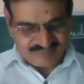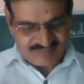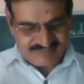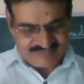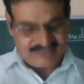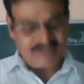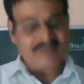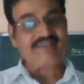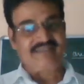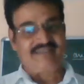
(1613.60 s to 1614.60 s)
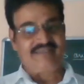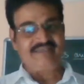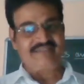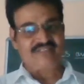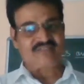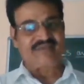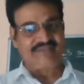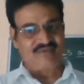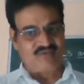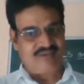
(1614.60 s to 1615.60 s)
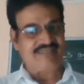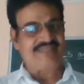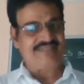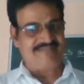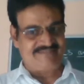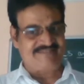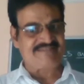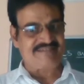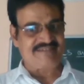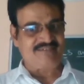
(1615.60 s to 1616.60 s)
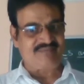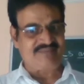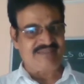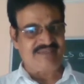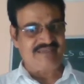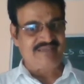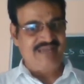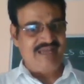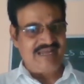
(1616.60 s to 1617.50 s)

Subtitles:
city of the Delhi. This was the old residential city of the Delhi,